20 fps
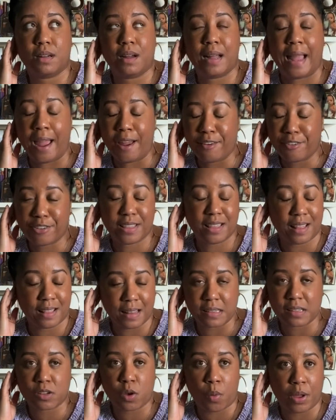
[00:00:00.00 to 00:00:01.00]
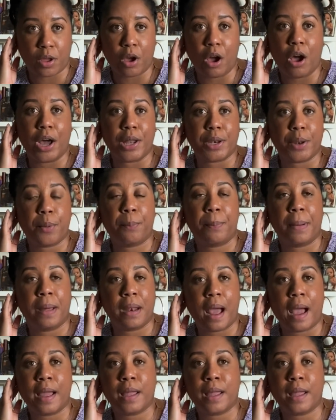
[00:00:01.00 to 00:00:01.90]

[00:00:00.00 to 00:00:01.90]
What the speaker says: everything that's going on. But I